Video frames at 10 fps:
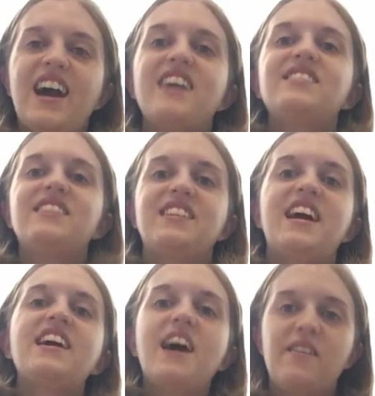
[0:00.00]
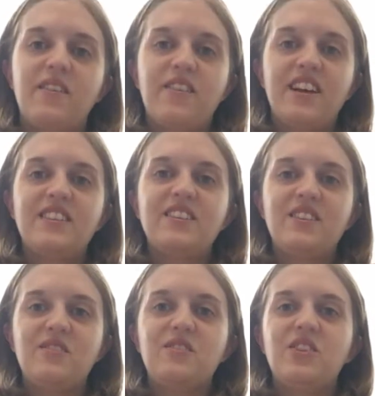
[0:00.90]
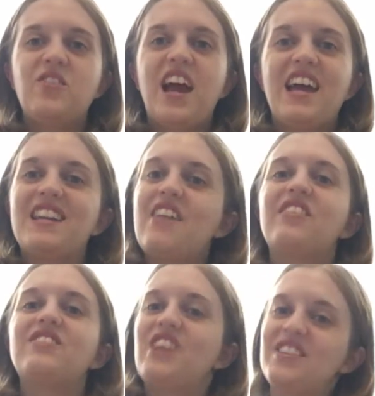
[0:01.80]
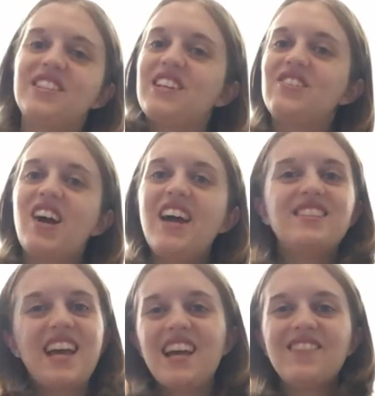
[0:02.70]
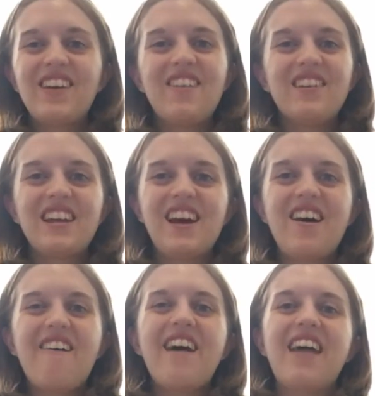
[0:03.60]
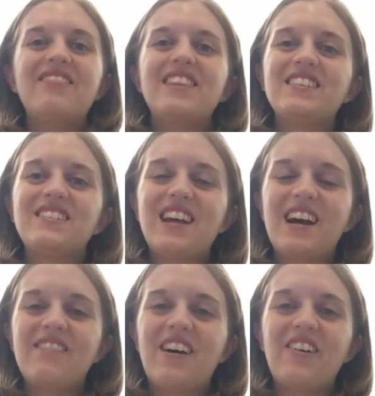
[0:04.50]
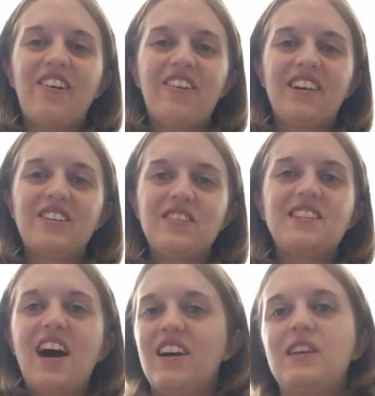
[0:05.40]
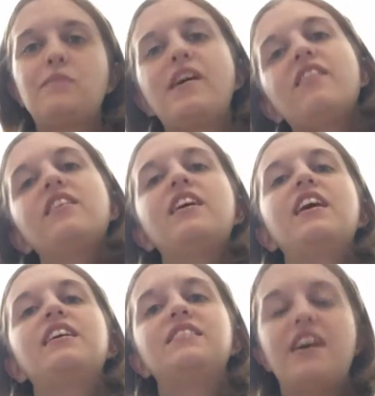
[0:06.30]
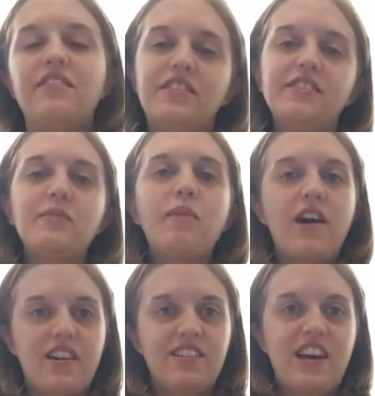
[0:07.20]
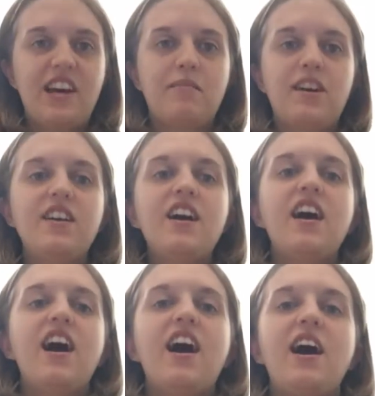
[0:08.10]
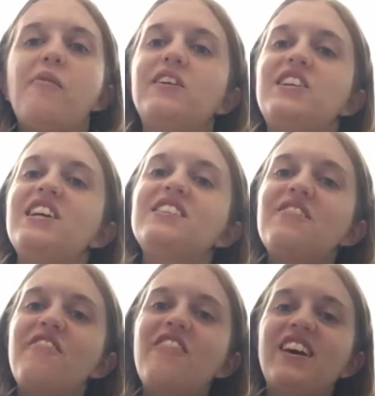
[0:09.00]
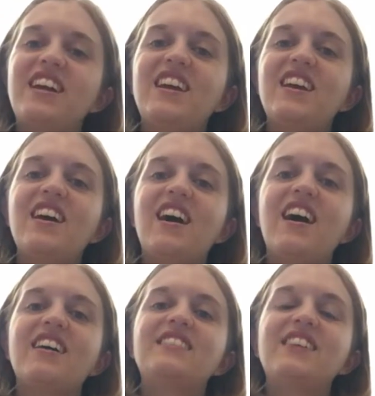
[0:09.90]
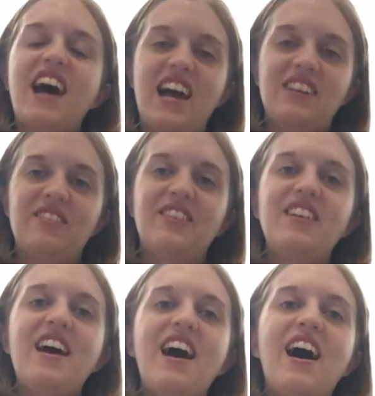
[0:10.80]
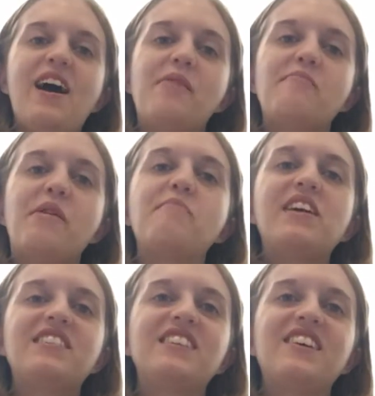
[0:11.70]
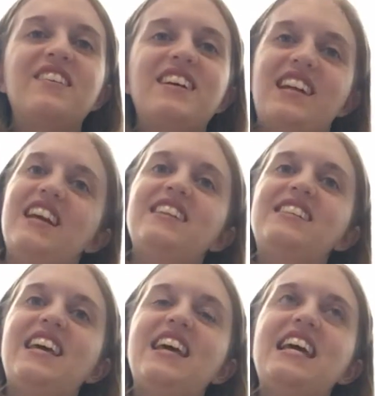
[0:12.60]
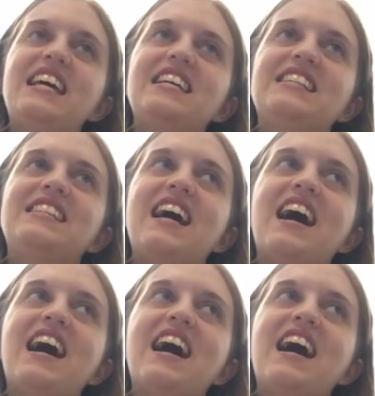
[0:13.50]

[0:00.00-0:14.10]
guys, today I'm going to do another Jessica Tries anime video, and this time I'm going to be talking about Devil's a Part-Timer, which is a funny title, but basically what it is